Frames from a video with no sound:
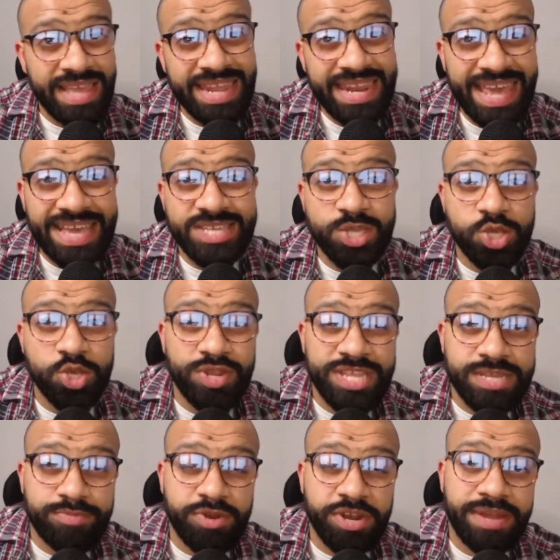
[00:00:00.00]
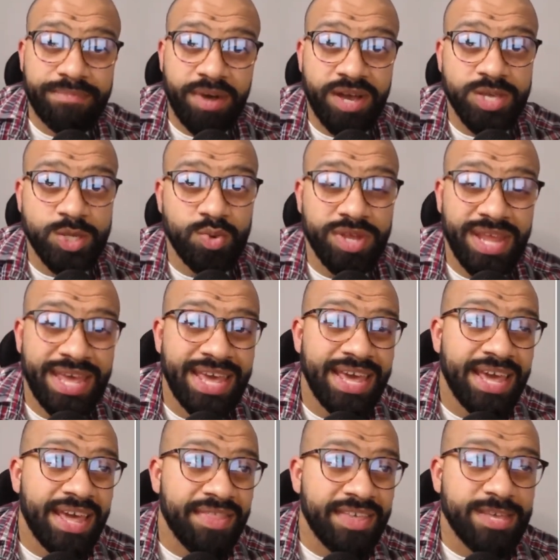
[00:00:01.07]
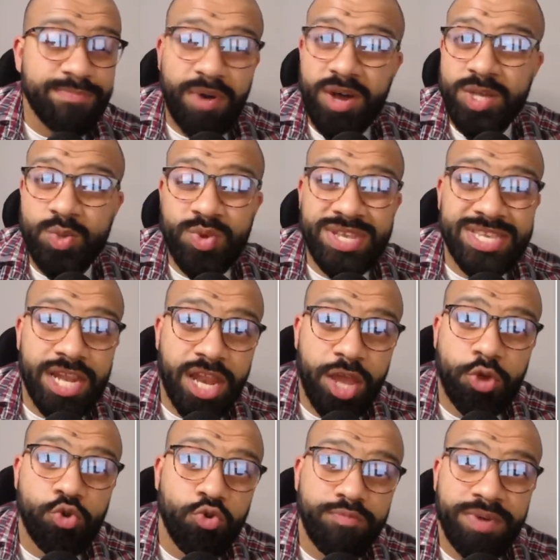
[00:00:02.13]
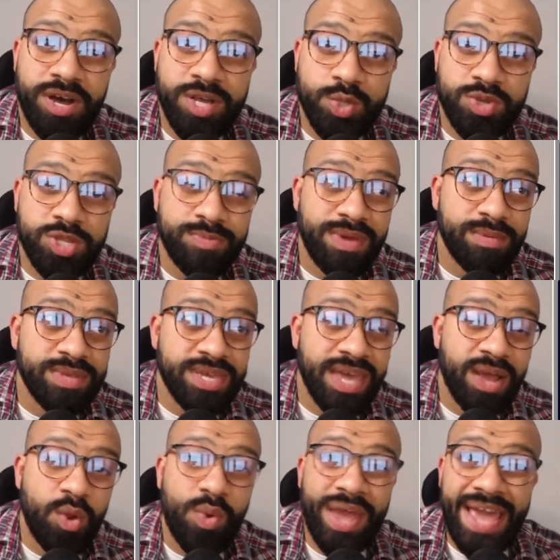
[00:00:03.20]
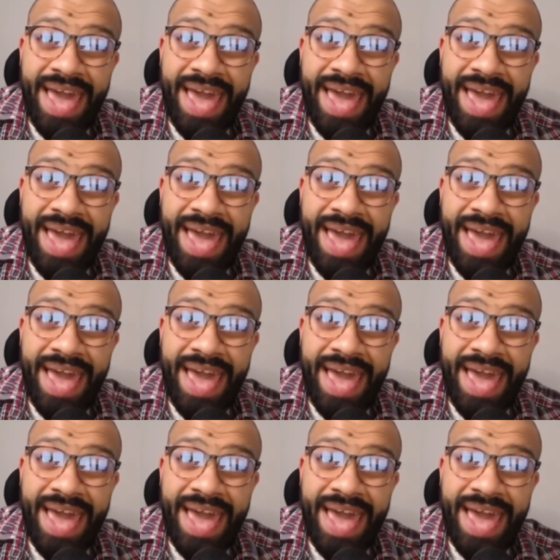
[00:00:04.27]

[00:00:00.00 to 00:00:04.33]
Next, you need to put in a password. This password is a local password to be able to get quick